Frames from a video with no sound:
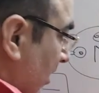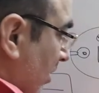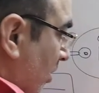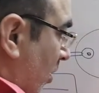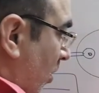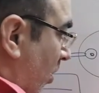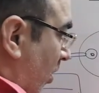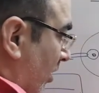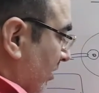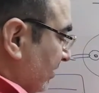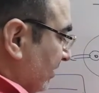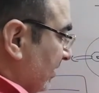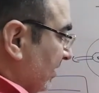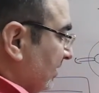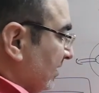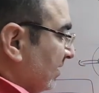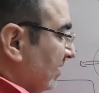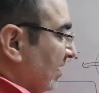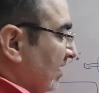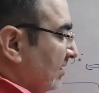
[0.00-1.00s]

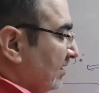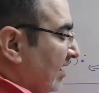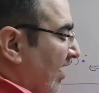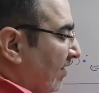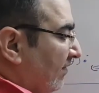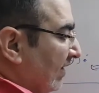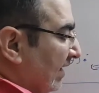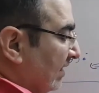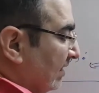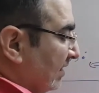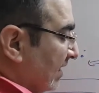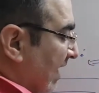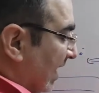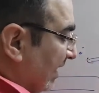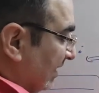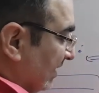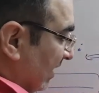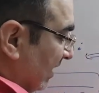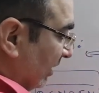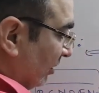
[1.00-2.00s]
oxygen is having
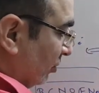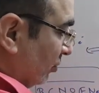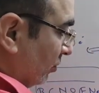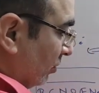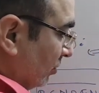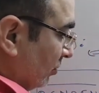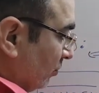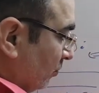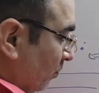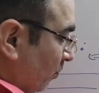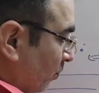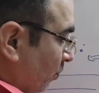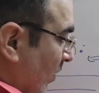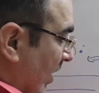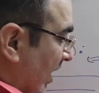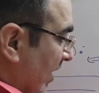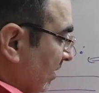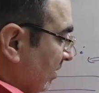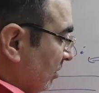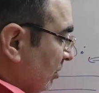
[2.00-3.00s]
9 electrons,
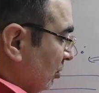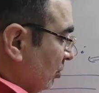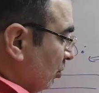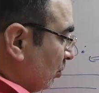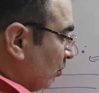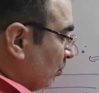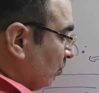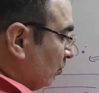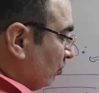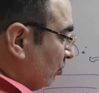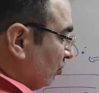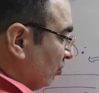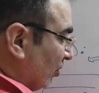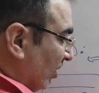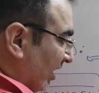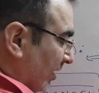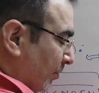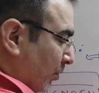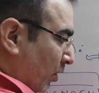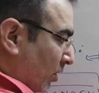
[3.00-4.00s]
1 2
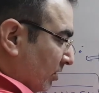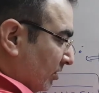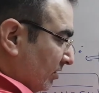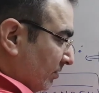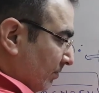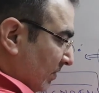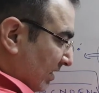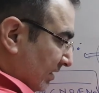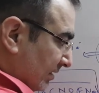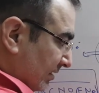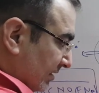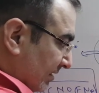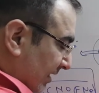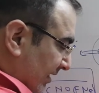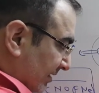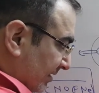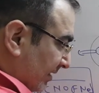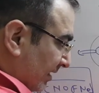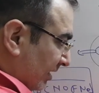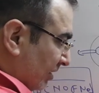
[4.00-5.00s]
3 bonds, means
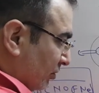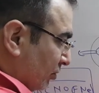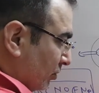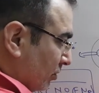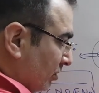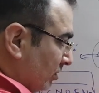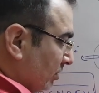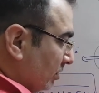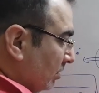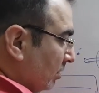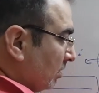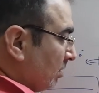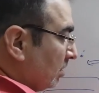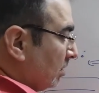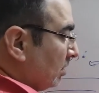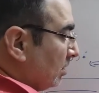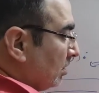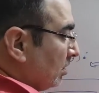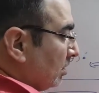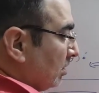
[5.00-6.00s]
6 electrons,
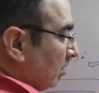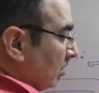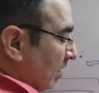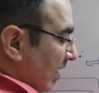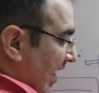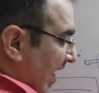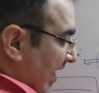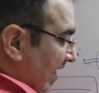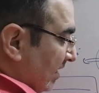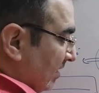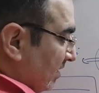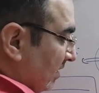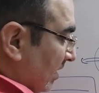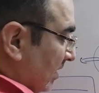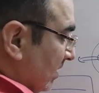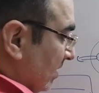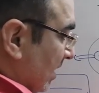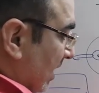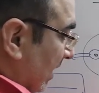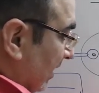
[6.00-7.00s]
8
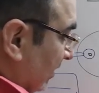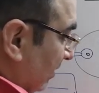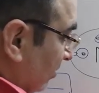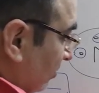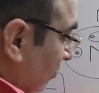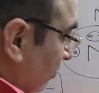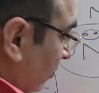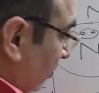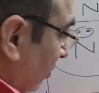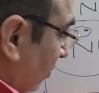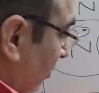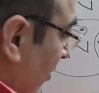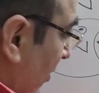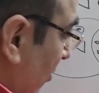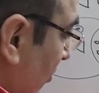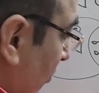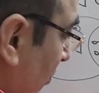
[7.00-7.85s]
and 9. So this